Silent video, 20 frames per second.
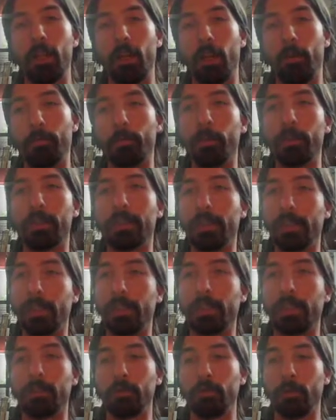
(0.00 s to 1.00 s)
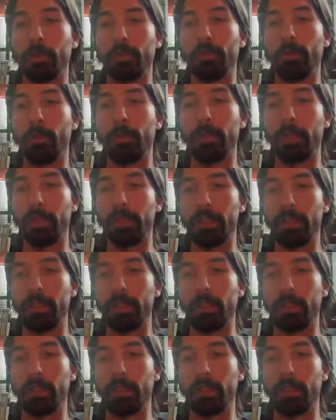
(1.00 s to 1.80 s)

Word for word: Of course, this is a transform that is